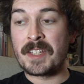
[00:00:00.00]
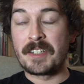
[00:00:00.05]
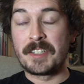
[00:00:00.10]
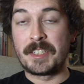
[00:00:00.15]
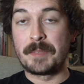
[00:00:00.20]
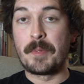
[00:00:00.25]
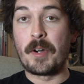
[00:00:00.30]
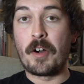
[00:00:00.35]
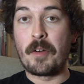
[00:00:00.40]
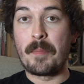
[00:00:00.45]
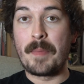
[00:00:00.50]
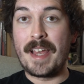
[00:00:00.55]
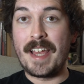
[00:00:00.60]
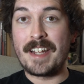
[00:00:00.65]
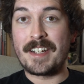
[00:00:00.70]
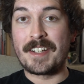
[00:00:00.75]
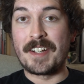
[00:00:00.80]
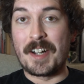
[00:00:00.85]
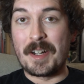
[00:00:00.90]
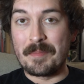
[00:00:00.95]
small
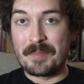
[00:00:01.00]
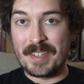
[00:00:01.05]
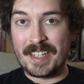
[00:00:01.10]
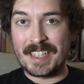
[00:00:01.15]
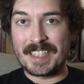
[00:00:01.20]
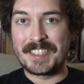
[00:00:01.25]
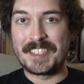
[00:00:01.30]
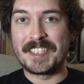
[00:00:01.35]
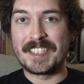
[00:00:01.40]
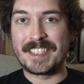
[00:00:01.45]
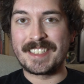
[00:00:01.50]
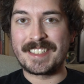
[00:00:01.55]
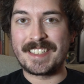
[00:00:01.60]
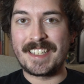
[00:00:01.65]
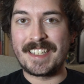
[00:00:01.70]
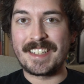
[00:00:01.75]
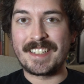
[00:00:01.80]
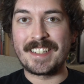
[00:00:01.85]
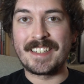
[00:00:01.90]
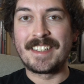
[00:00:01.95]
man complex is a
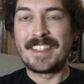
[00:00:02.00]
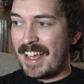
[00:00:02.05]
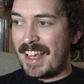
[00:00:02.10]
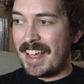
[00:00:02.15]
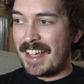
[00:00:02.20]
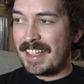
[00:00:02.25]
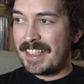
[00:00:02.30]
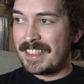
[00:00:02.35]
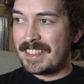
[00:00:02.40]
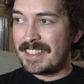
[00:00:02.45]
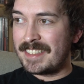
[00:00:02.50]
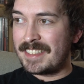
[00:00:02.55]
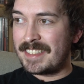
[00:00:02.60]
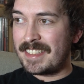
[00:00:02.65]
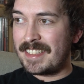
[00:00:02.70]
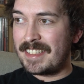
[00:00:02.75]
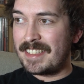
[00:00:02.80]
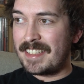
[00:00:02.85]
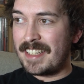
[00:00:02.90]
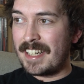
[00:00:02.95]
thing and
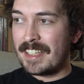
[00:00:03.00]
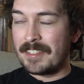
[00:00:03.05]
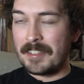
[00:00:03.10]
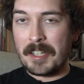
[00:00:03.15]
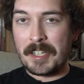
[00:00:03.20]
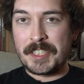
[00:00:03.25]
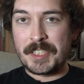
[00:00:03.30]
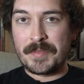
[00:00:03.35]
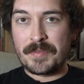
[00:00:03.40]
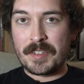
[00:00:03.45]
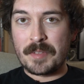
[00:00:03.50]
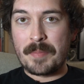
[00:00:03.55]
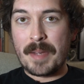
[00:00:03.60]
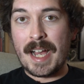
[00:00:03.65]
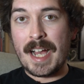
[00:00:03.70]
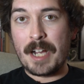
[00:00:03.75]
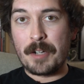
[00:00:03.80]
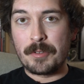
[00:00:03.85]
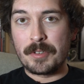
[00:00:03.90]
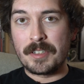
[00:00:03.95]
a lust for
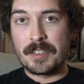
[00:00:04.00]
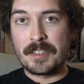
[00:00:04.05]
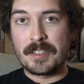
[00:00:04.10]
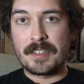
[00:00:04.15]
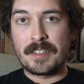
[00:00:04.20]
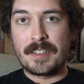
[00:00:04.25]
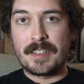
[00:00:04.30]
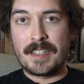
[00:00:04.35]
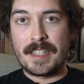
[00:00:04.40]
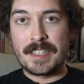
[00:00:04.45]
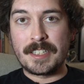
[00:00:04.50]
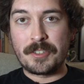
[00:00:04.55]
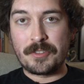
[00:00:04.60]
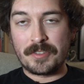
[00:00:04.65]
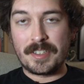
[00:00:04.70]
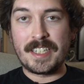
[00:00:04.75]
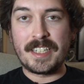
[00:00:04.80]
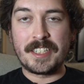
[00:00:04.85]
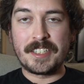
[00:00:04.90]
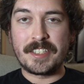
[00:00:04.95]
power and
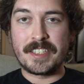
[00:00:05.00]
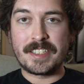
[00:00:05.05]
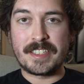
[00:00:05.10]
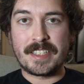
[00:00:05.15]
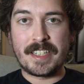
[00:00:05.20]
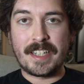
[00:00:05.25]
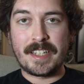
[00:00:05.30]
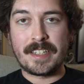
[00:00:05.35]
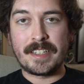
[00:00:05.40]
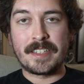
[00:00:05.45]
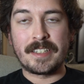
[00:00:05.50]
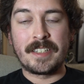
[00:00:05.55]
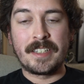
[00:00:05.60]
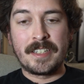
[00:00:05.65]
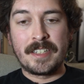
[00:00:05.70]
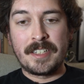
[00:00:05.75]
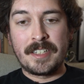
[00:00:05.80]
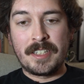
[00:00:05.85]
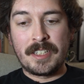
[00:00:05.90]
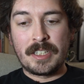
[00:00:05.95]
greed is a thing,
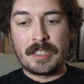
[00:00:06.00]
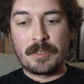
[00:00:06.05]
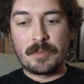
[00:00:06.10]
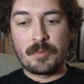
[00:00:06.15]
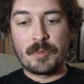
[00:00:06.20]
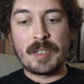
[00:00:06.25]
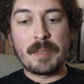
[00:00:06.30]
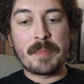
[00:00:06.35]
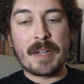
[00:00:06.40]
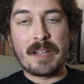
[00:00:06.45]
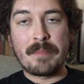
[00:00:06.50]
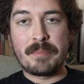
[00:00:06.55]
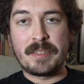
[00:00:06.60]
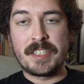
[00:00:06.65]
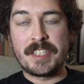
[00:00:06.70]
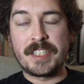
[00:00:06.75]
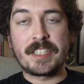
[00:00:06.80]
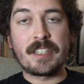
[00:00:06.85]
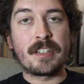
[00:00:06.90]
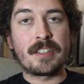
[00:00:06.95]
we might be
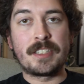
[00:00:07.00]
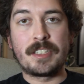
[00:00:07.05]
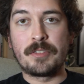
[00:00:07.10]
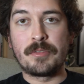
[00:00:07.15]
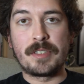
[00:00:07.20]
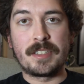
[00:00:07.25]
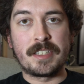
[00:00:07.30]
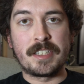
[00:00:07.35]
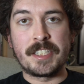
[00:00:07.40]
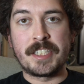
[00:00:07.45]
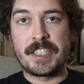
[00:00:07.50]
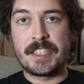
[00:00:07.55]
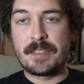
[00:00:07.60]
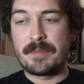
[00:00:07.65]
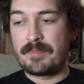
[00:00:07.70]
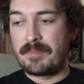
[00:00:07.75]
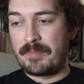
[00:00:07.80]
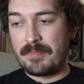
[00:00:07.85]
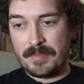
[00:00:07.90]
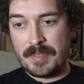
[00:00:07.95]
stuck doing this,
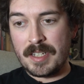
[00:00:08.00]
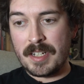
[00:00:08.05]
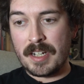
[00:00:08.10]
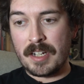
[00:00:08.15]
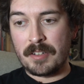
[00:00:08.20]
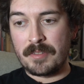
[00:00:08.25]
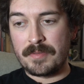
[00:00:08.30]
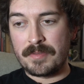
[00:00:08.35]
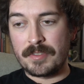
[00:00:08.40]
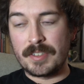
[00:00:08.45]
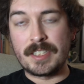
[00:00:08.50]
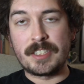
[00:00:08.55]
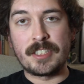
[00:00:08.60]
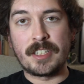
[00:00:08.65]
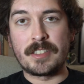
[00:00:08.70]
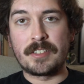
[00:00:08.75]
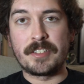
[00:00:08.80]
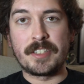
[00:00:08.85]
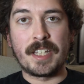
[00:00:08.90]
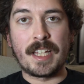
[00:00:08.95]
you know, for each
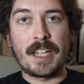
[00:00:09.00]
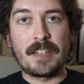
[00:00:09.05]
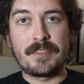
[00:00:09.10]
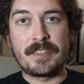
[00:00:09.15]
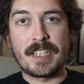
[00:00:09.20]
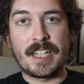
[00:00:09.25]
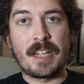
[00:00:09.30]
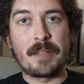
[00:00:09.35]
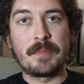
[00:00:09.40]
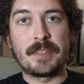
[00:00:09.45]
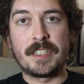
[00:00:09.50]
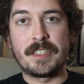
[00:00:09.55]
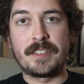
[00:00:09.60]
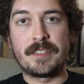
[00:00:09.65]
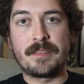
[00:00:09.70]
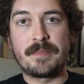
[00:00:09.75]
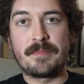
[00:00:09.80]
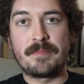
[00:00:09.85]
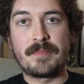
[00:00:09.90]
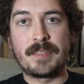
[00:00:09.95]
other's
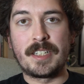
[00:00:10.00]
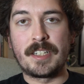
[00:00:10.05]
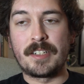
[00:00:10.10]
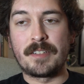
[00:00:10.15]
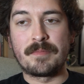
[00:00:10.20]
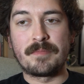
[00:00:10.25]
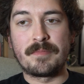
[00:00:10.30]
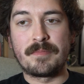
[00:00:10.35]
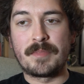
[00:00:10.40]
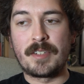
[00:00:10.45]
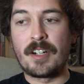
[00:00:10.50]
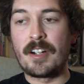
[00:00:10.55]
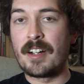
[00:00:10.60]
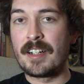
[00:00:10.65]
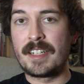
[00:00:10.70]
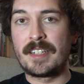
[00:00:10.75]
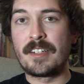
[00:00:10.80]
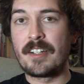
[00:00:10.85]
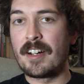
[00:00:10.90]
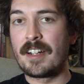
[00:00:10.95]
lifetimes, you know, on
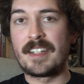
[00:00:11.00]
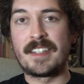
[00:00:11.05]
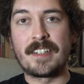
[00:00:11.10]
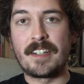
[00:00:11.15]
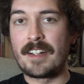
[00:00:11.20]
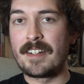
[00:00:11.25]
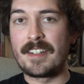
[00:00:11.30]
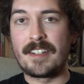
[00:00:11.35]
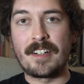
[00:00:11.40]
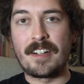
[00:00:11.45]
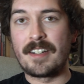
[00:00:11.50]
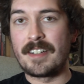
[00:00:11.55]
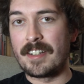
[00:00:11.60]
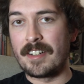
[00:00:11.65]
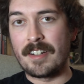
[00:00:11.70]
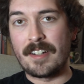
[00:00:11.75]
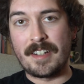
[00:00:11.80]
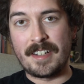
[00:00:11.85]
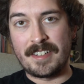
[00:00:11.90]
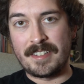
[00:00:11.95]
and on and on and on and
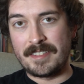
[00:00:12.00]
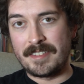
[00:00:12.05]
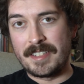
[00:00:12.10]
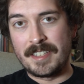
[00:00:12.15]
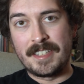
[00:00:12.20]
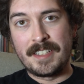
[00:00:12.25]
on.